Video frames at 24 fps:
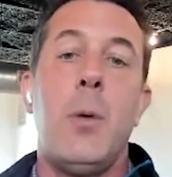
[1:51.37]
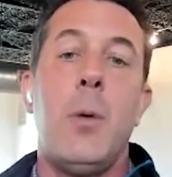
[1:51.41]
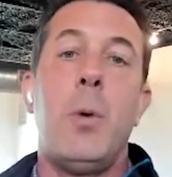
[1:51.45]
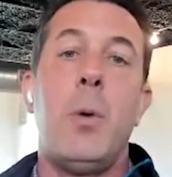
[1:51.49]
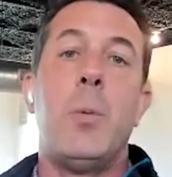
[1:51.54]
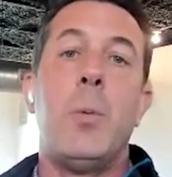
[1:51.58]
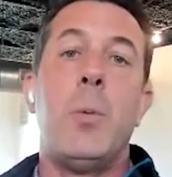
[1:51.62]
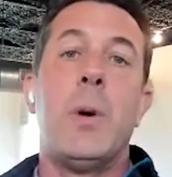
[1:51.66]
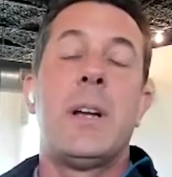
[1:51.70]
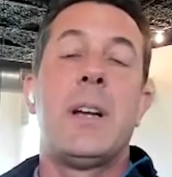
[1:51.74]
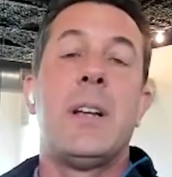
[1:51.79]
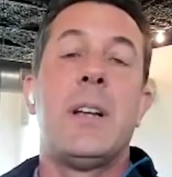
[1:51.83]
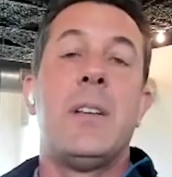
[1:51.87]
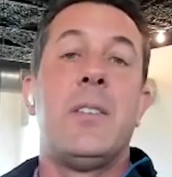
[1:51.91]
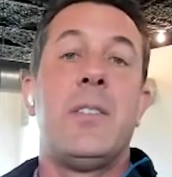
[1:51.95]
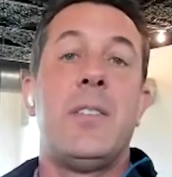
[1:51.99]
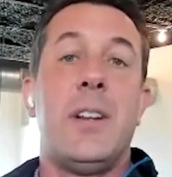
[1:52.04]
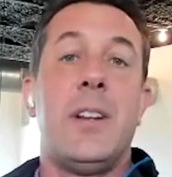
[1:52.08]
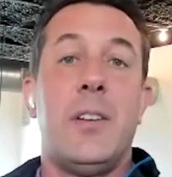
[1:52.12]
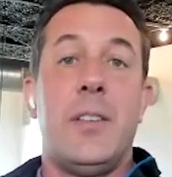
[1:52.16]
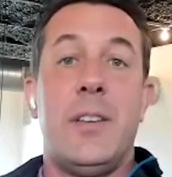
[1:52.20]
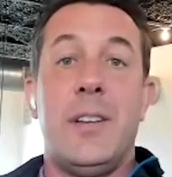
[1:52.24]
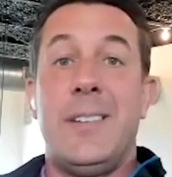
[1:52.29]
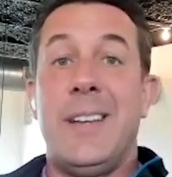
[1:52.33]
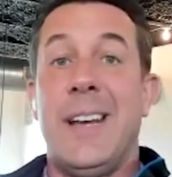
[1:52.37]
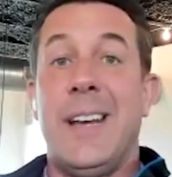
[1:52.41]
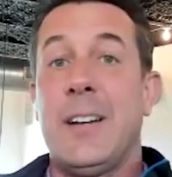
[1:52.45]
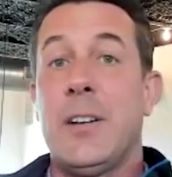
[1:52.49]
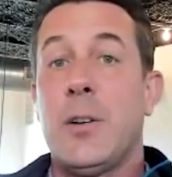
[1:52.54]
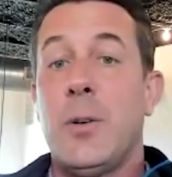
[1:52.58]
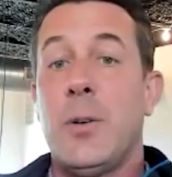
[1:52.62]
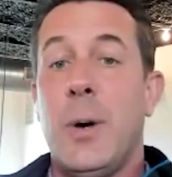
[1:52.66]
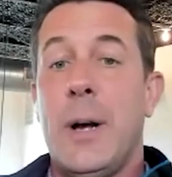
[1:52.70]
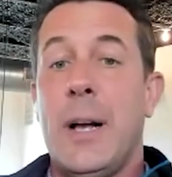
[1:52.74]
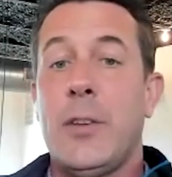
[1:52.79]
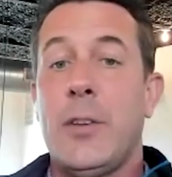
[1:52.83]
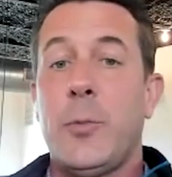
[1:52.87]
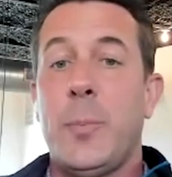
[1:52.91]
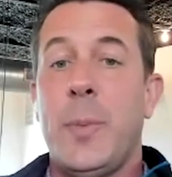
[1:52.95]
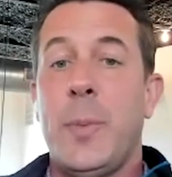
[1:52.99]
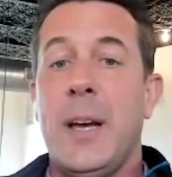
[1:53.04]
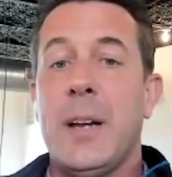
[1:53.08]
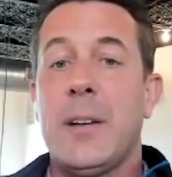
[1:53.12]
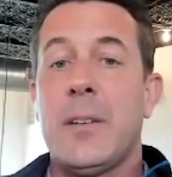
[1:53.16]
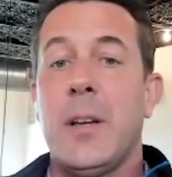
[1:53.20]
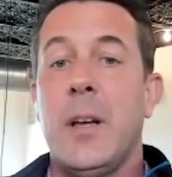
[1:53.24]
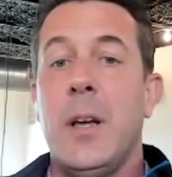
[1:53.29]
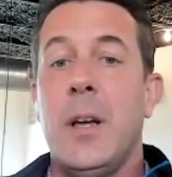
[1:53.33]
We want to consider the technical
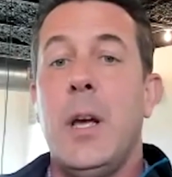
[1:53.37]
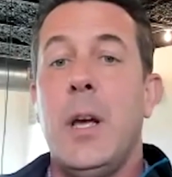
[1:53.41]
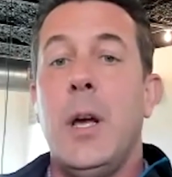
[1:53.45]
aspect.